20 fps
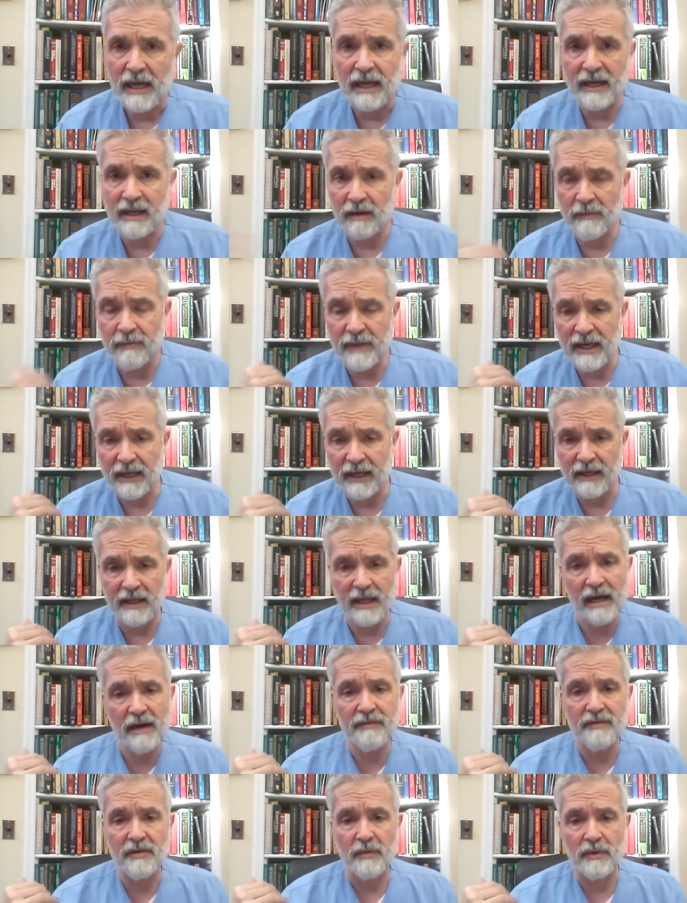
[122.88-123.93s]
I come back in
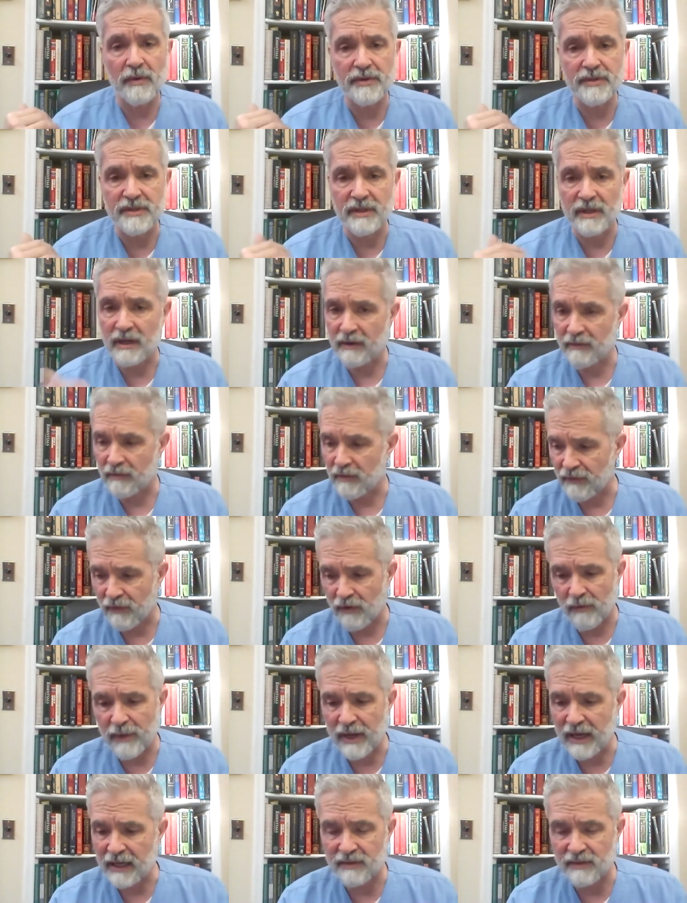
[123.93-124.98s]
afterwards and I refer
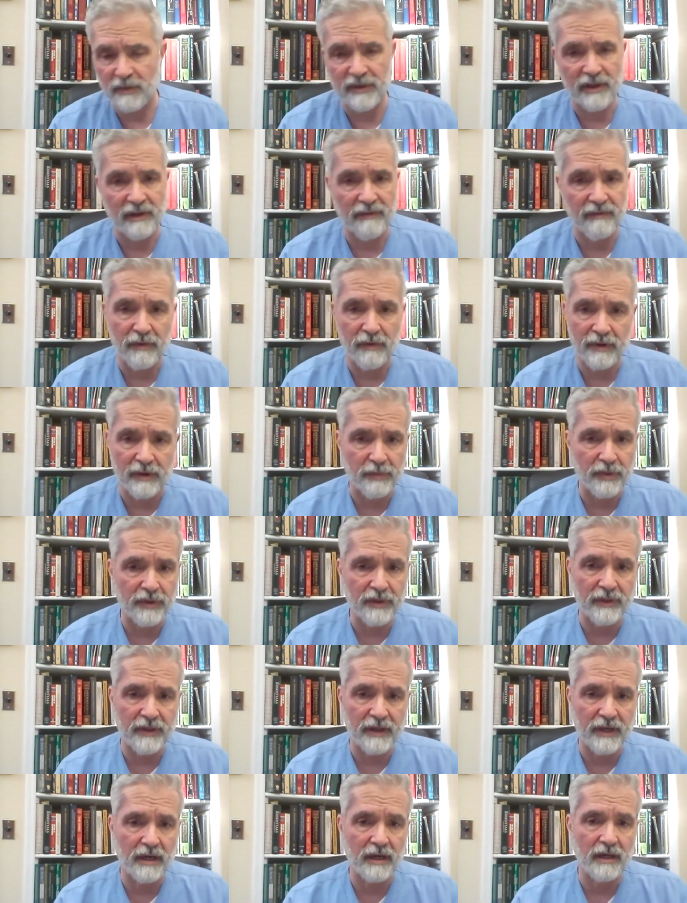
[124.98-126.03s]
back to what they've already
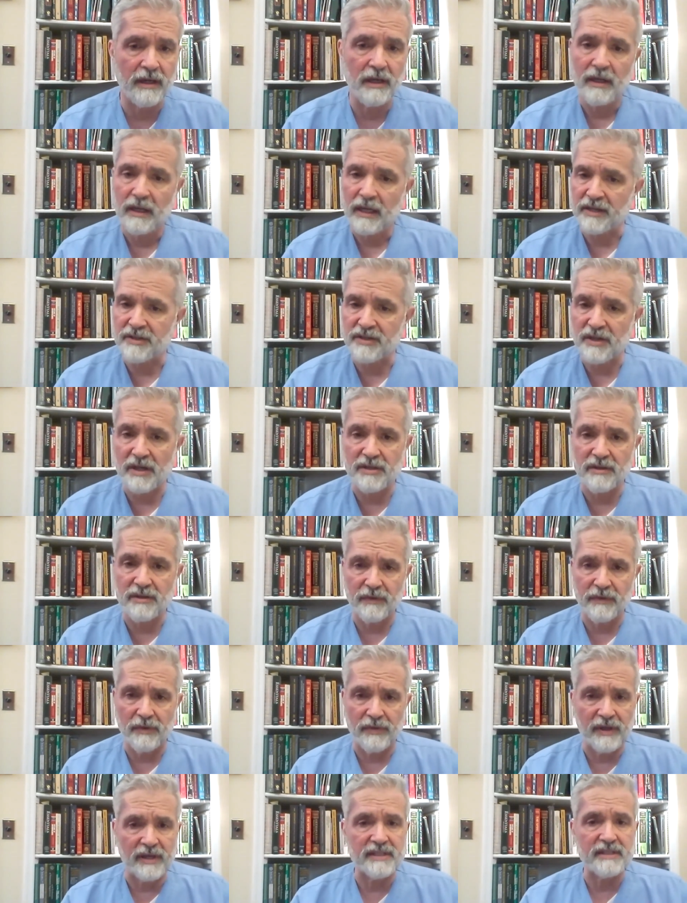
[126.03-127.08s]
put there. I change a
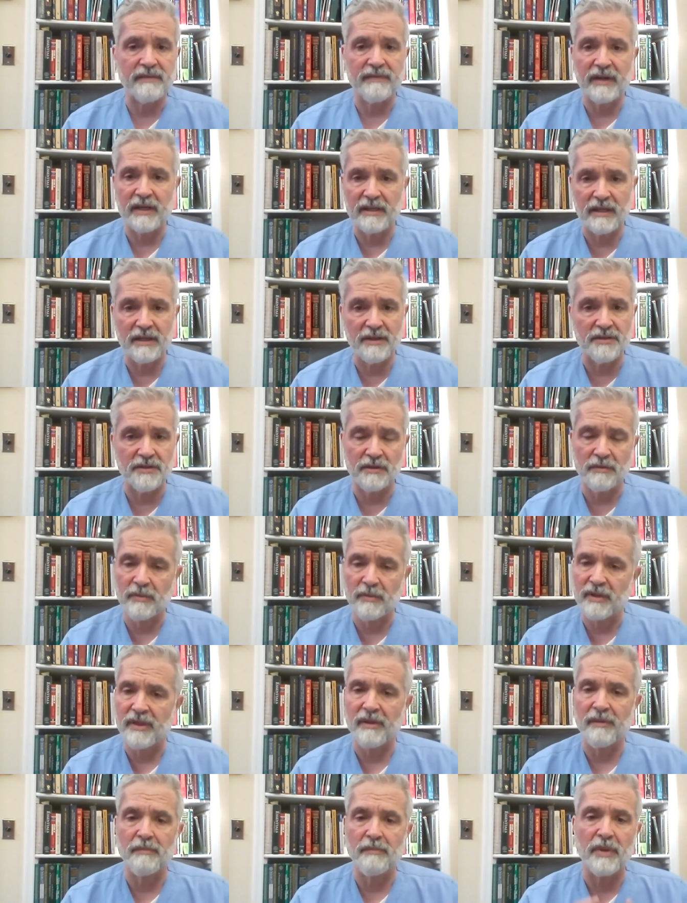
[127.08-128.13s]
few things if I need to,
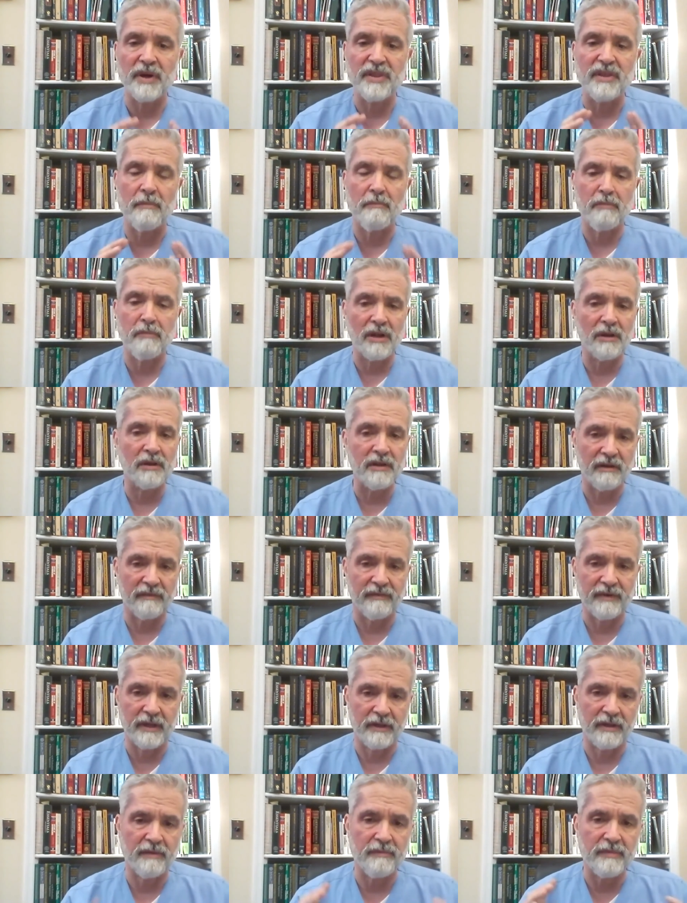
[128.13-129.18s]
but the but the bulk of
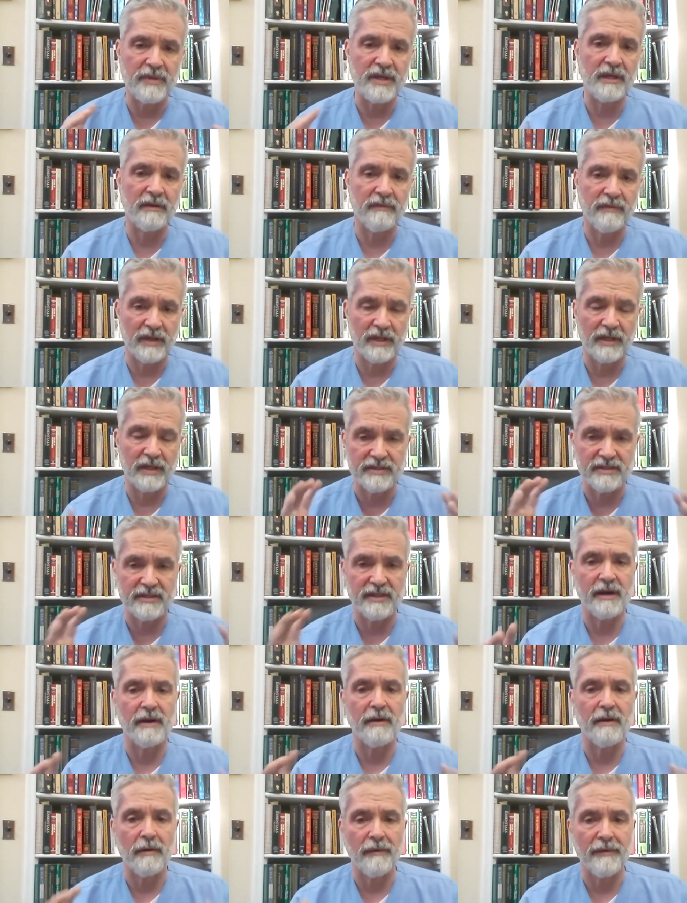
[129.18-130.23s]
it, the meat of it, is
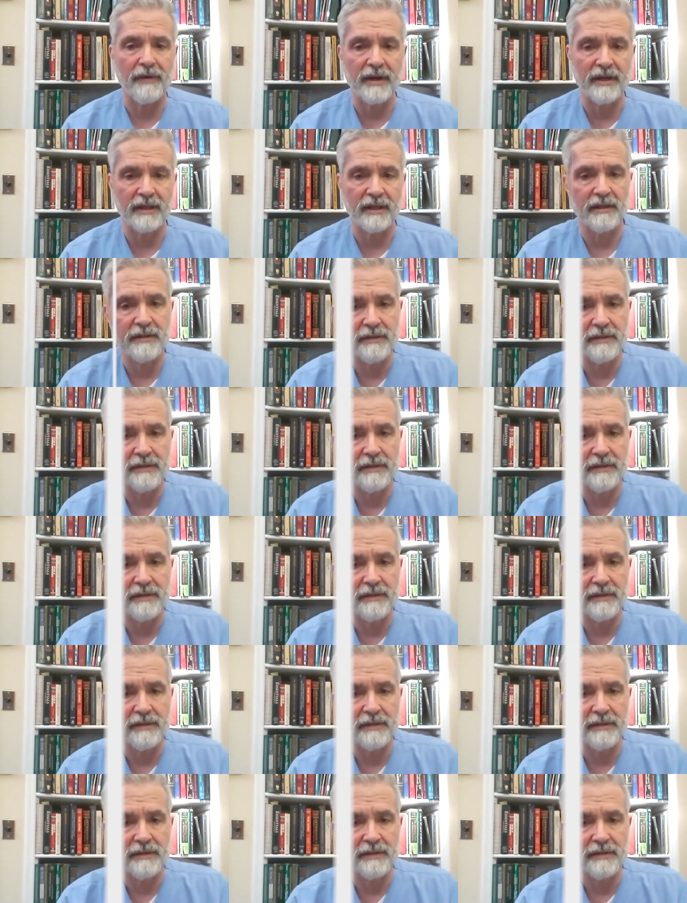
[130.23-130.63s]
there already.